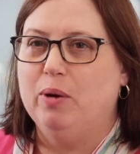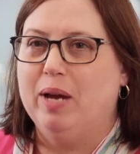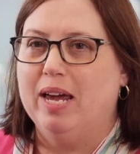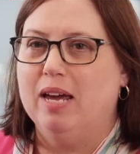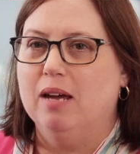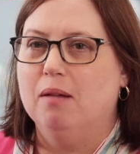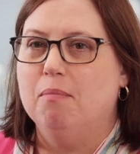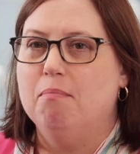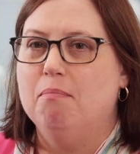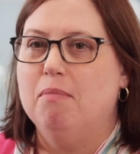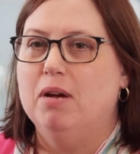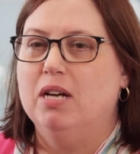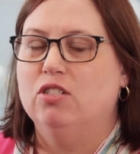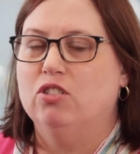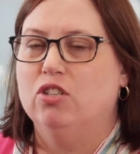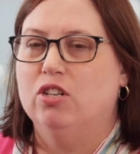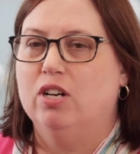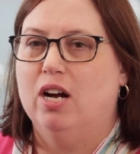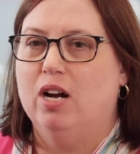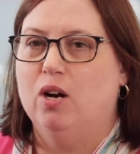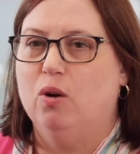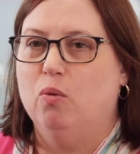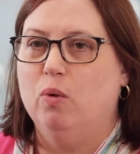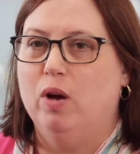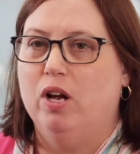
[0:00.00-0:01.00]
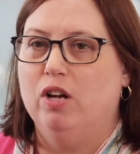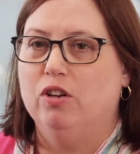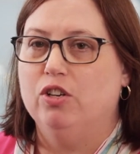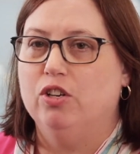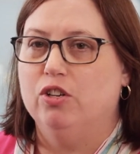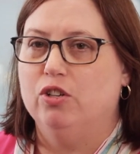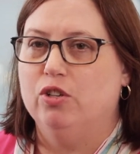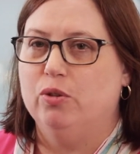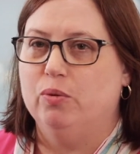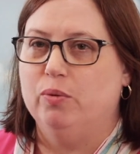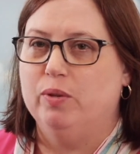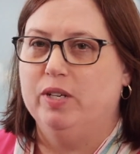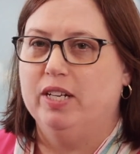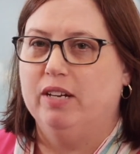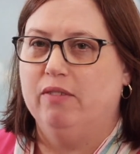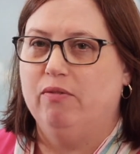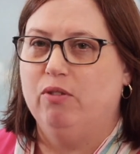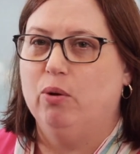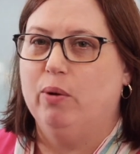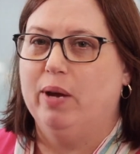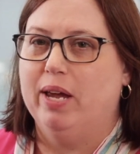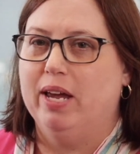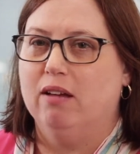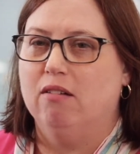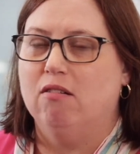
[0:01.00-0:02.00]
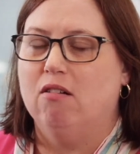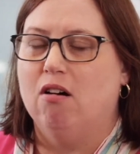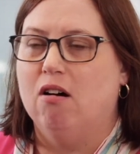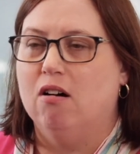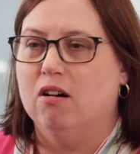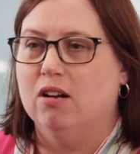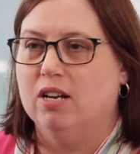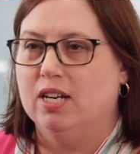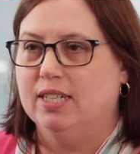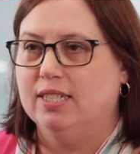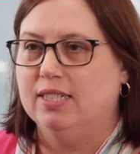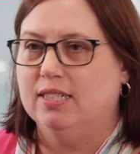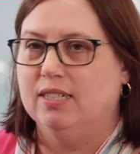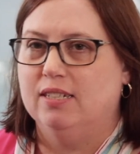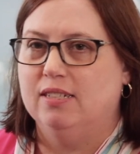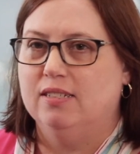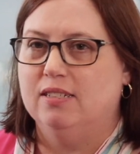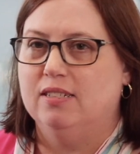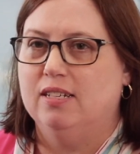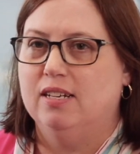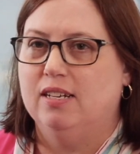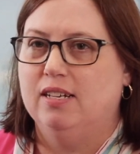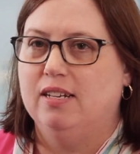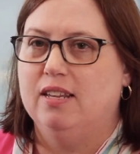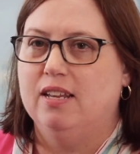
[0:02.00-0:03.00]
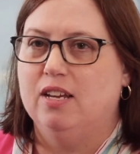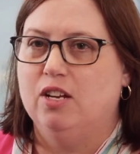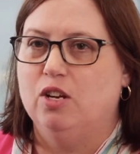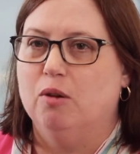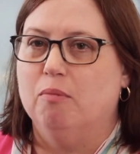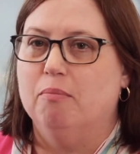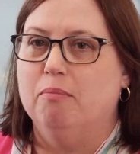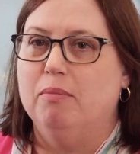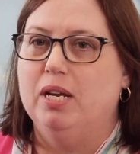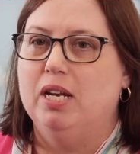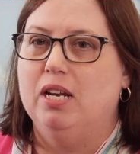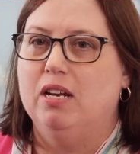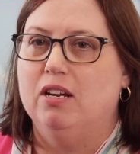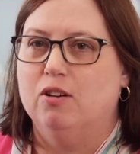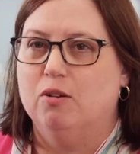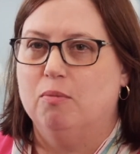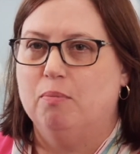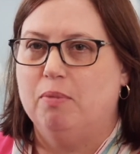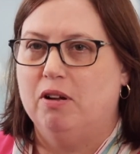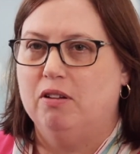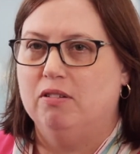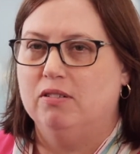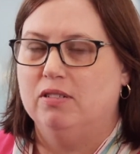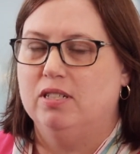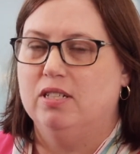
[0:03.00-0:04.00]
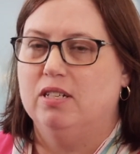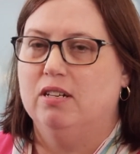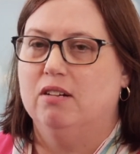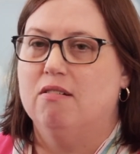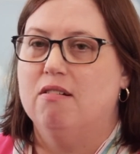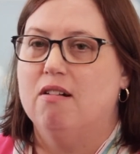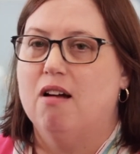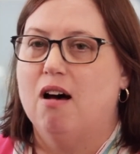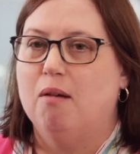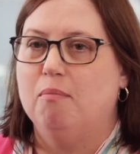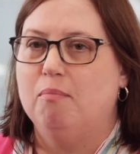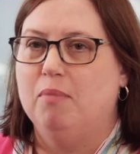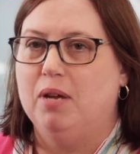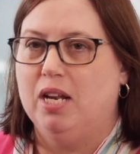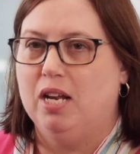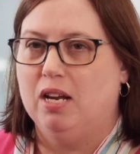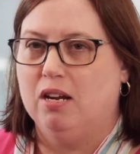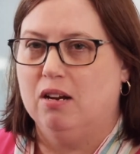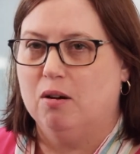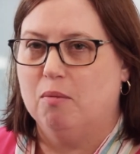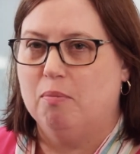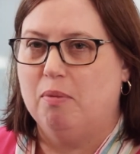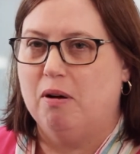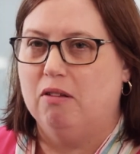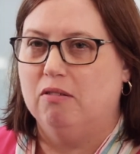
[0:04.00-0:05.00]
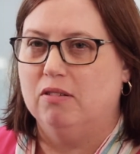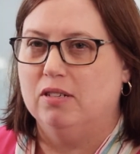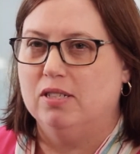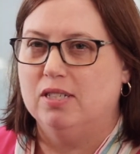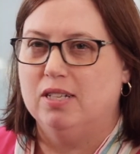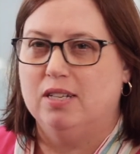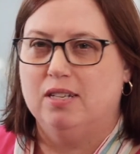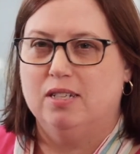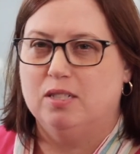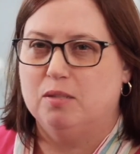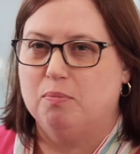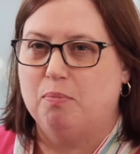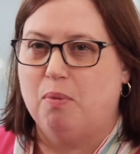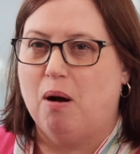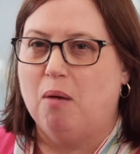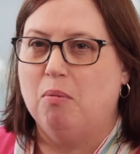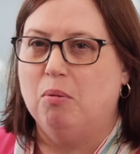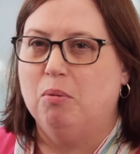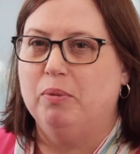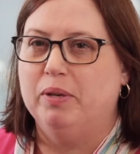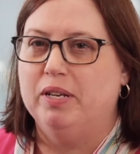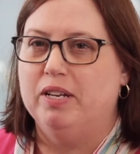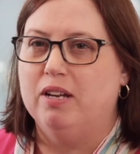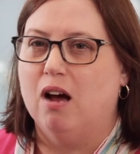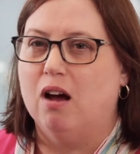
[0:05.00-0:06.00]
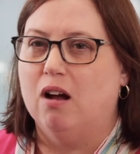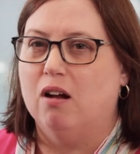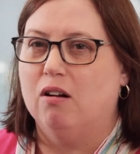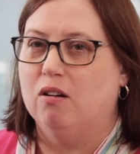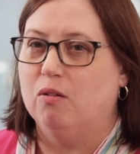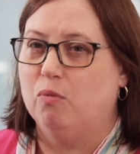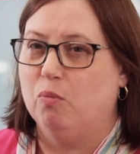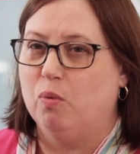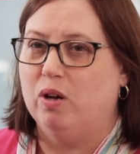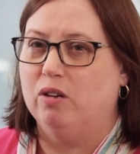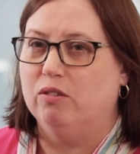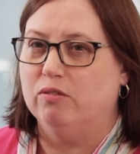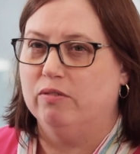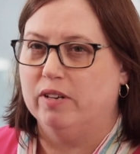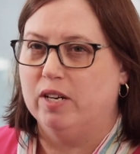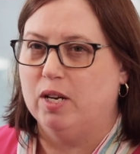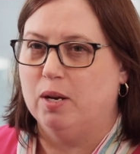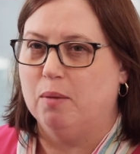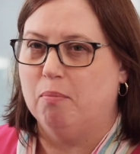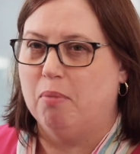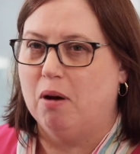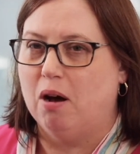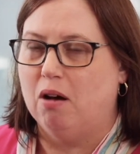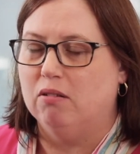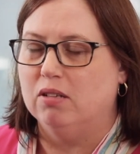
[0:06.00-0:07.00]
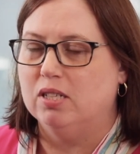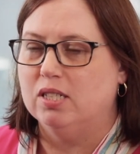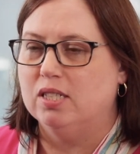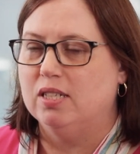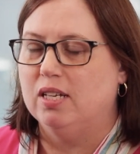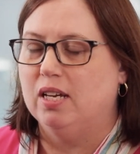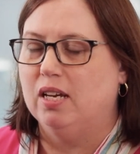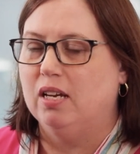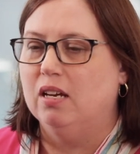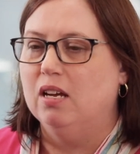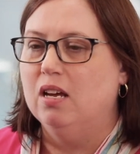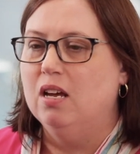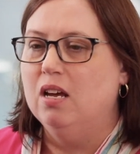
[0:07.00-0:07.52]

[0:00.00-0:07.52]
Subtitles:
can't measure how well you're doing, if you can't audit it and say that you're meeting your policy or not meeting your policy, it's probably not a well-written policy.